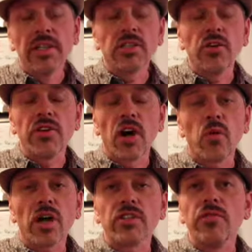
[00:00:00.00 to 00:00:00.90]
So the Art
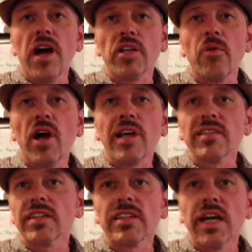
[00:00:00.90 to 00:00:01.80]
Walk's a valuable
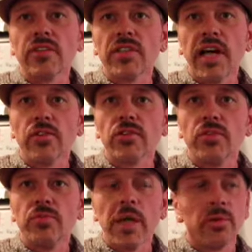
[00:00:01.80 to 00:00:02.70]
asset to downtown
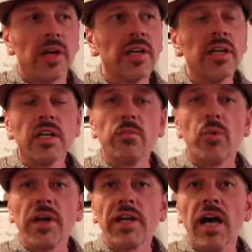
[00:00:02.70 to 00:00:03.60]
to be able to
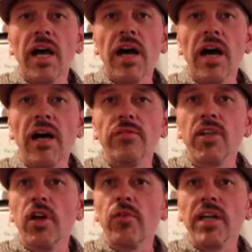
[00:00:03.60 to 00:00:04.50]
bring uh, uh,
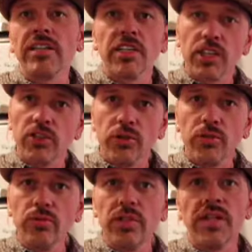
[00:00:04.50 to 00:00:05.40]
you know, attention to
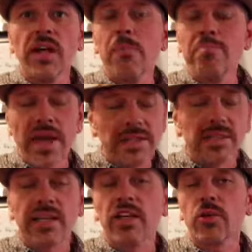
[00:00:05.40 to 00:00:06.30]
the
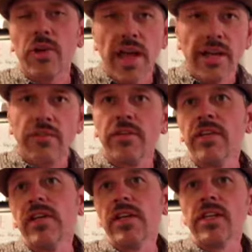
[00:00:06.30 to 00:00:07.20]
amazing and creative,
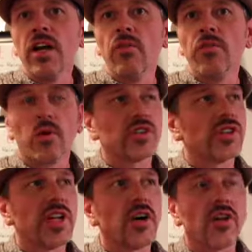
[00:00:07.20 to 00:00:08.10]
you know,
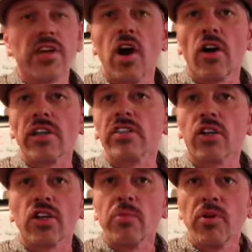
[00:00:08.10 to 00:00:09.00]
forces that are the artists in
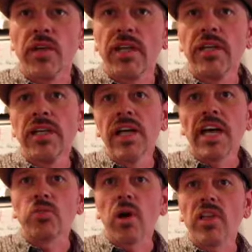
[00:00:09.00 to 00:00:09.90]
our community,
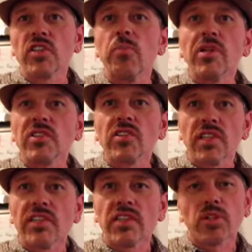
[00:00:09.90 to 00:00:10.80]
as well as the businesses
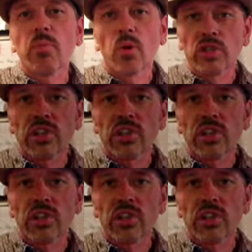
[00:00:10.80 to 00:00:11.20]
that support